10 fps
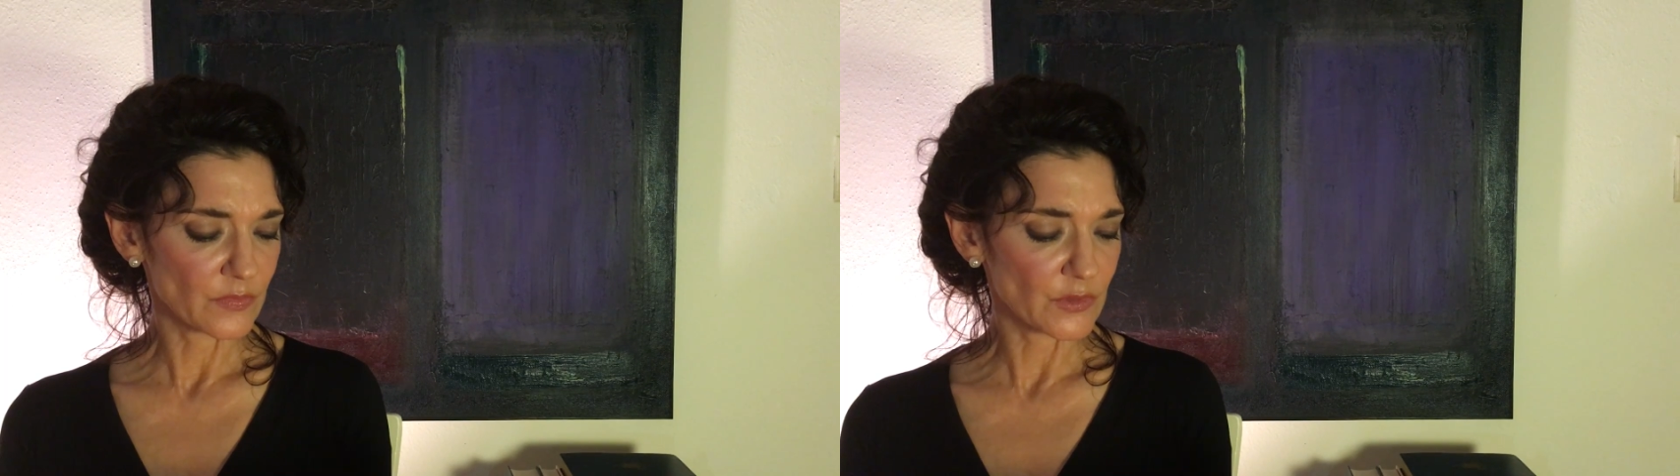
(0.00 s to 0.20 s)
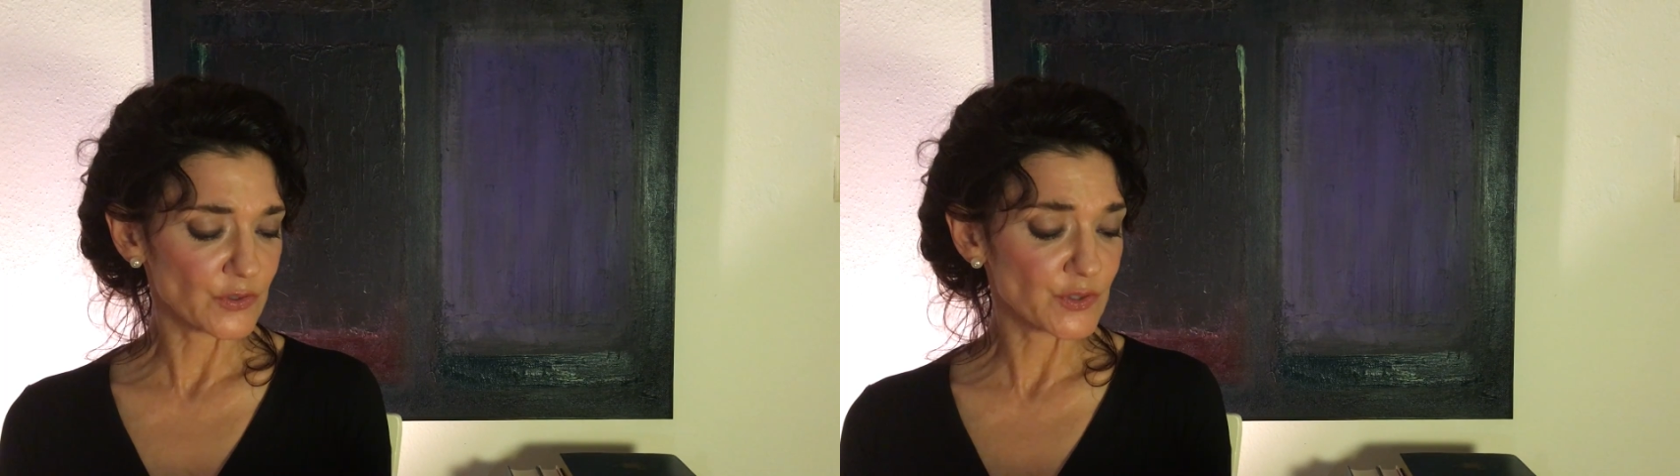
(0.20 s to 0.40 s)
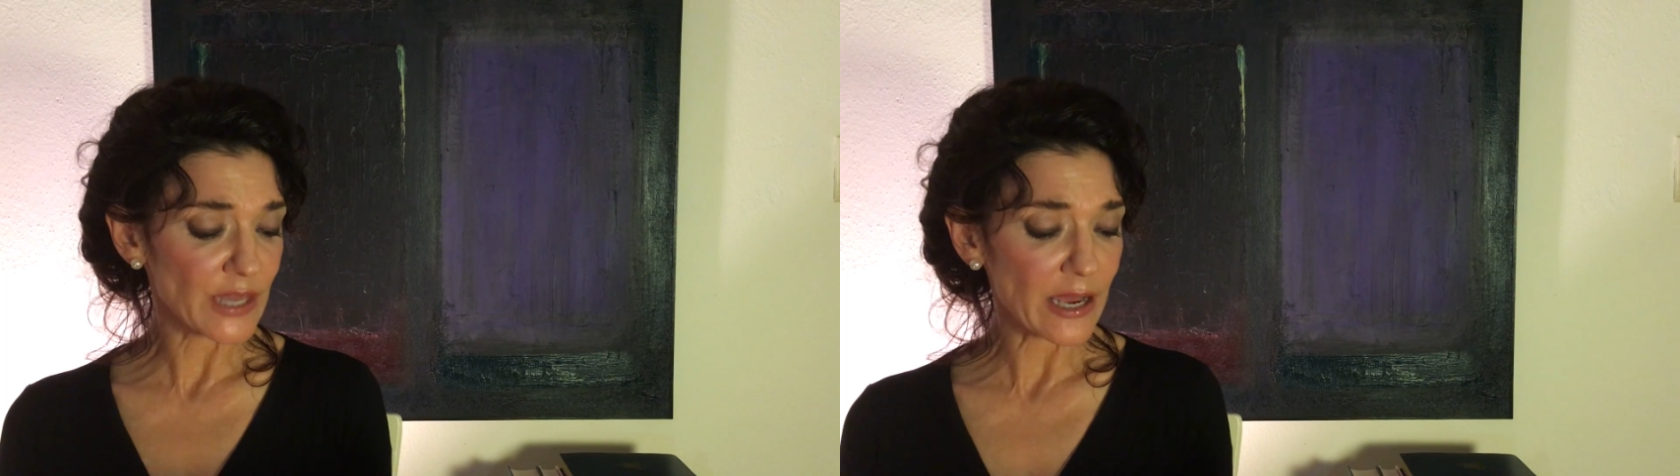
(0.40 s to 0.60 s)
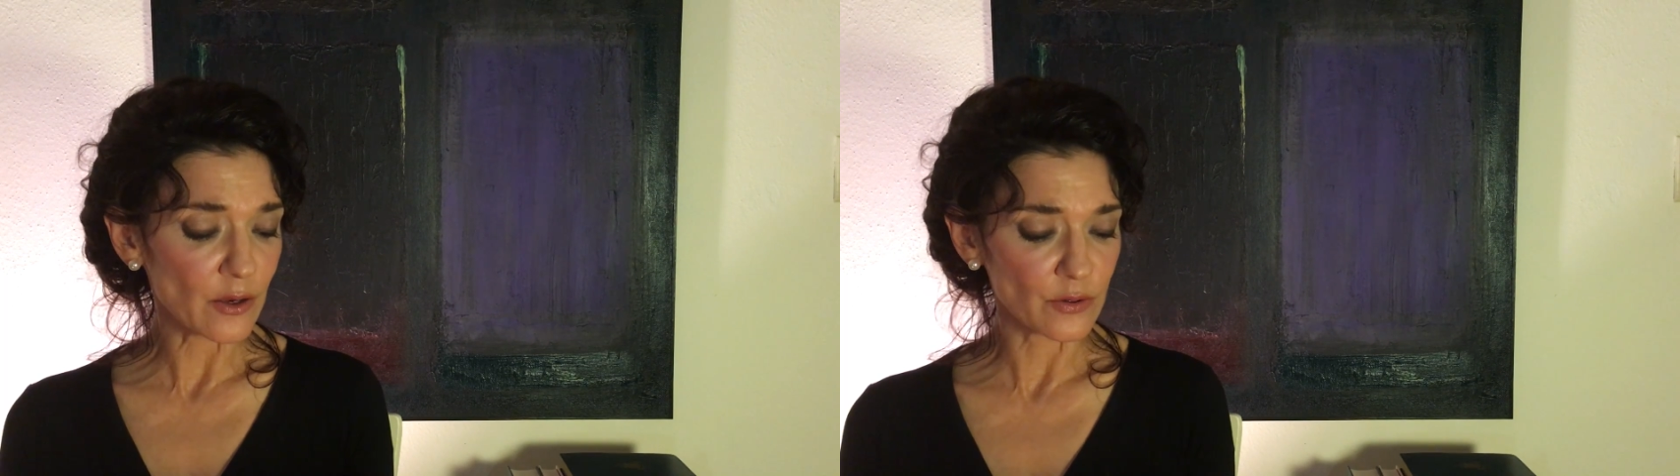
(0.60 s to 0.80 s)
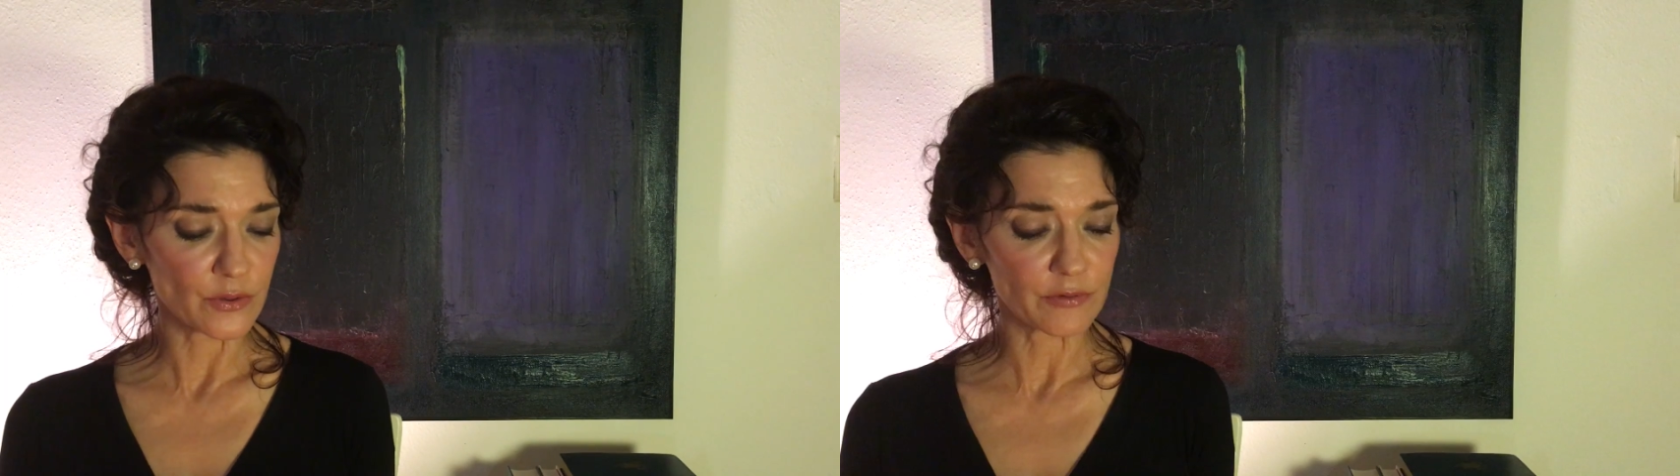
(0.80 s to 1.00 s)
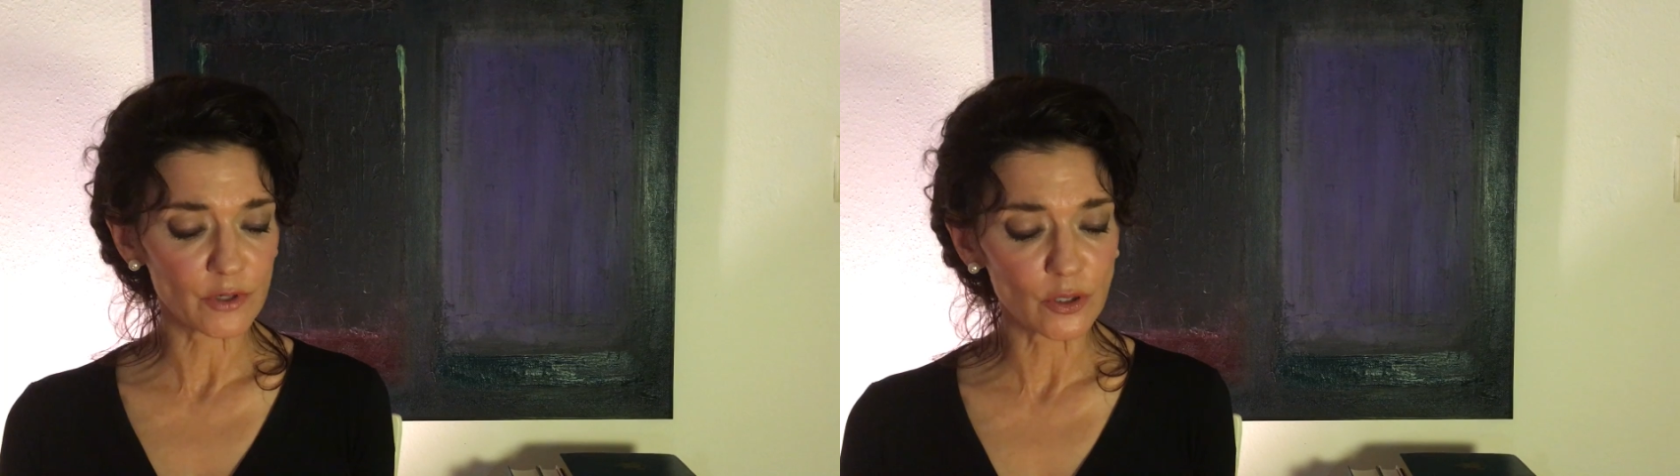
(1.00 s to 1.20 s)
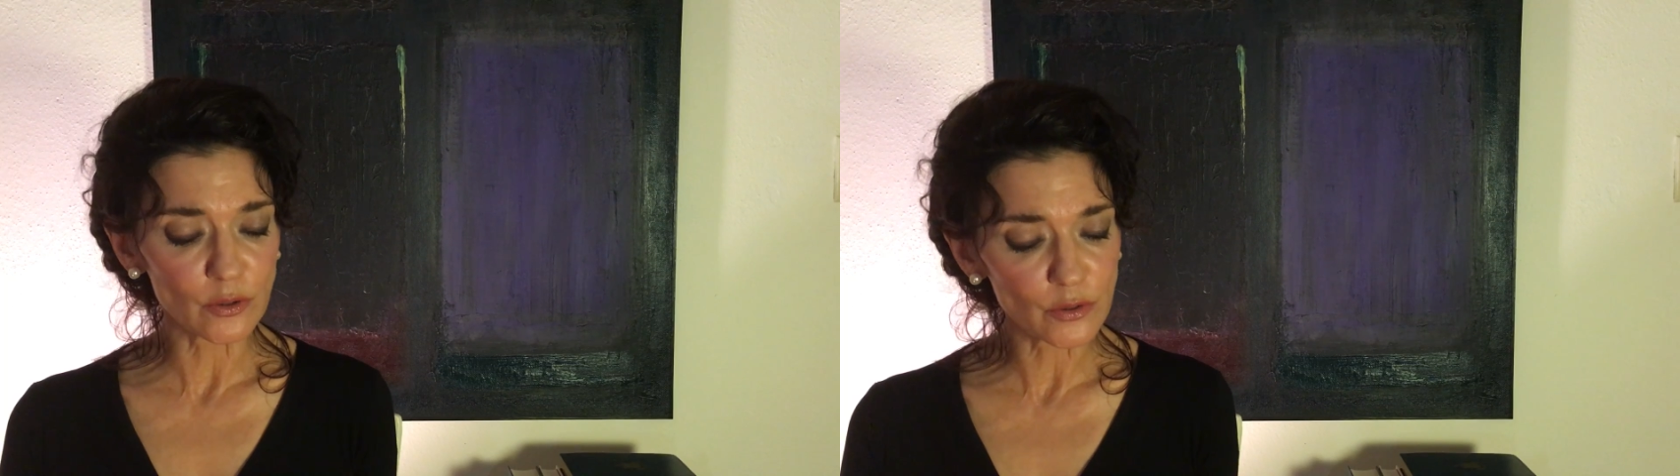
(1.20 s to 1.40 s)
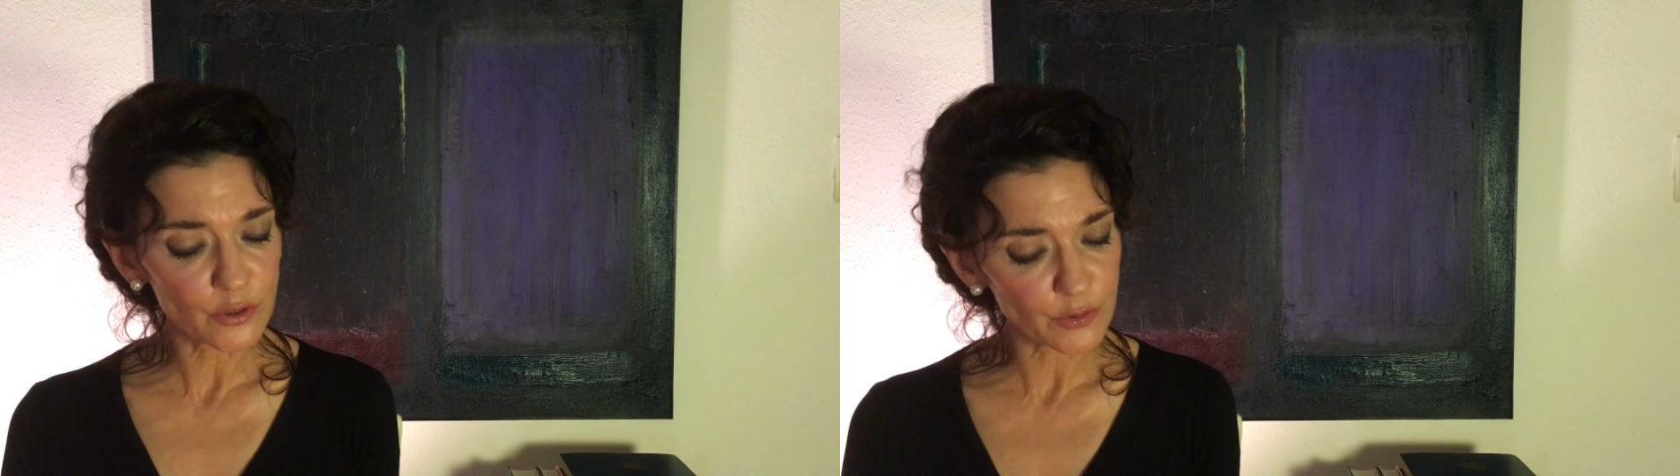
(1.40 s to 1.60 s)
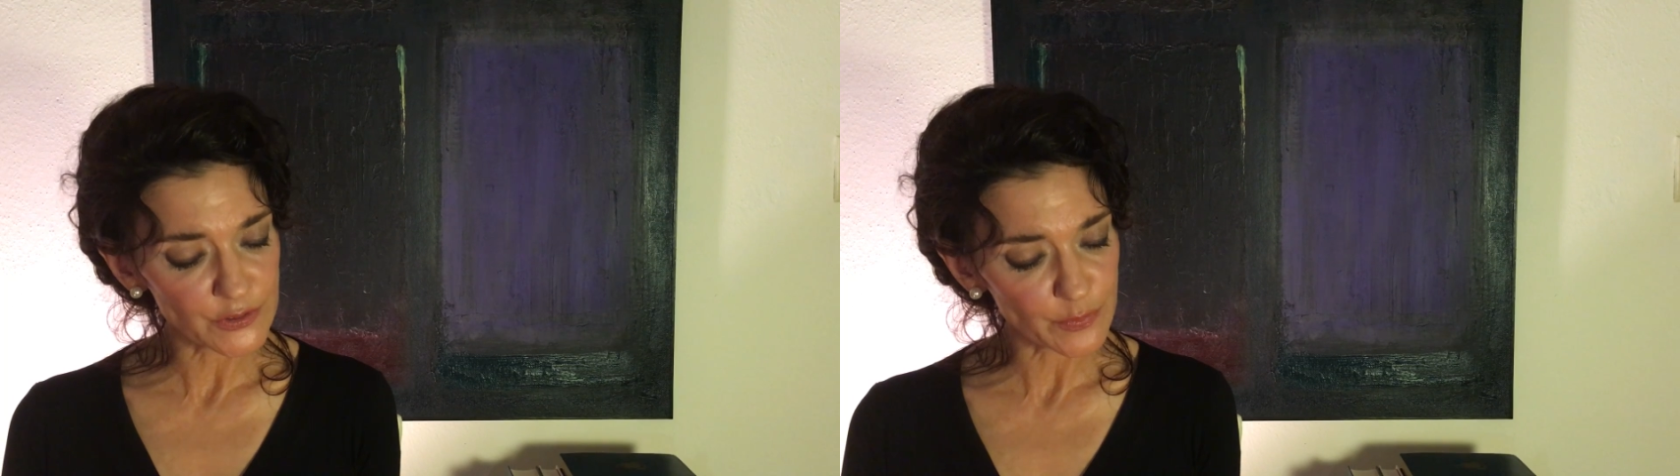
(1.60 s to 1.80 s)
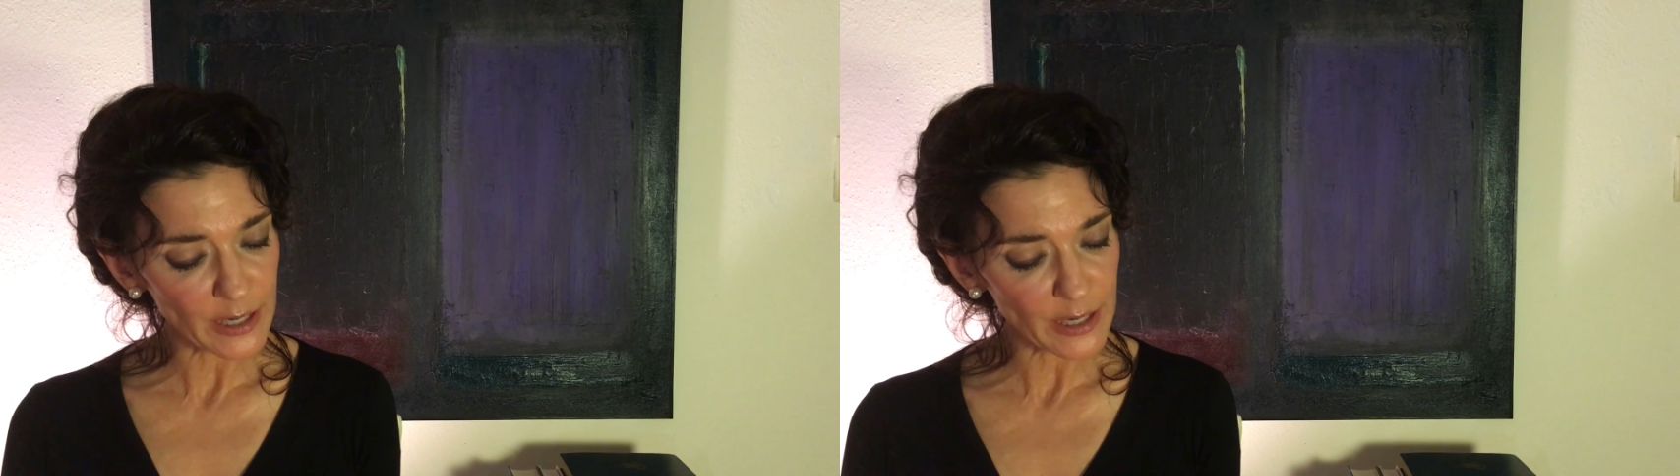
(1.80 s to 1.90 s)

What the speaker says: the sound of cold crisp